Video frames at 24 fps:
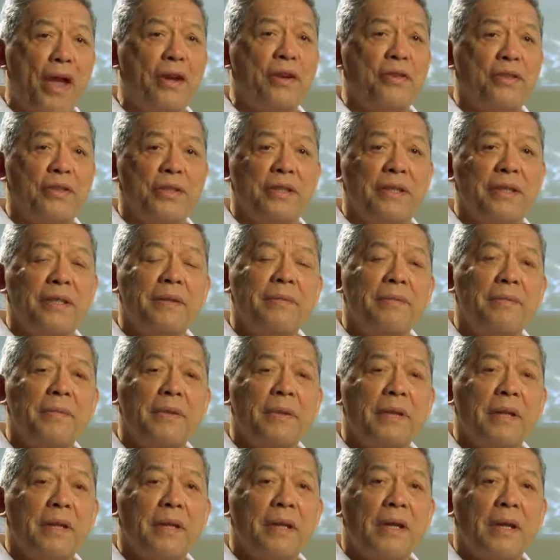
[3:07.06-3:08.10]
Energy
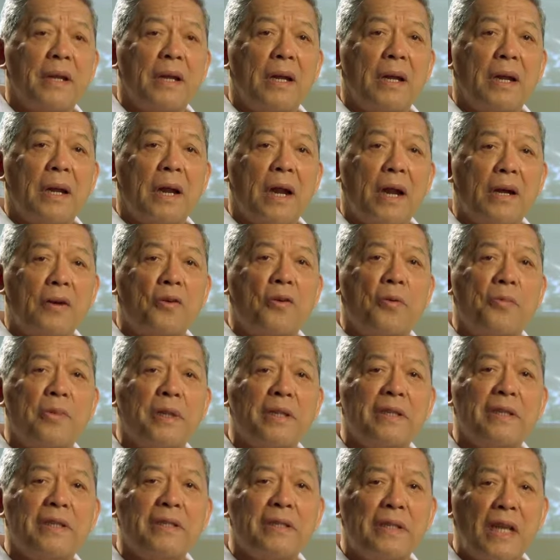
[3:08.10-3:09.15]
are
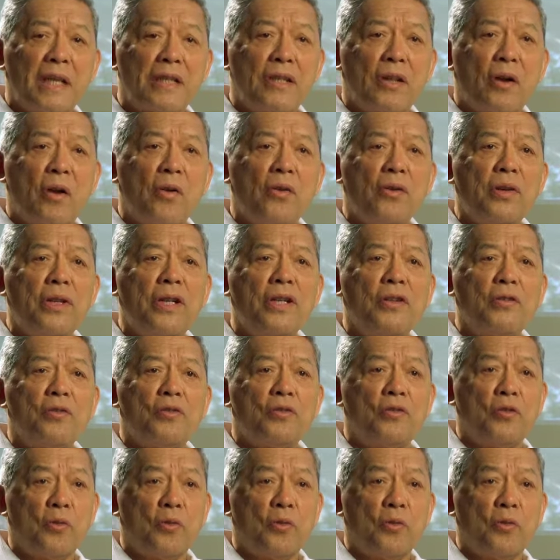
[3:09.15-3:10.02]
committed not only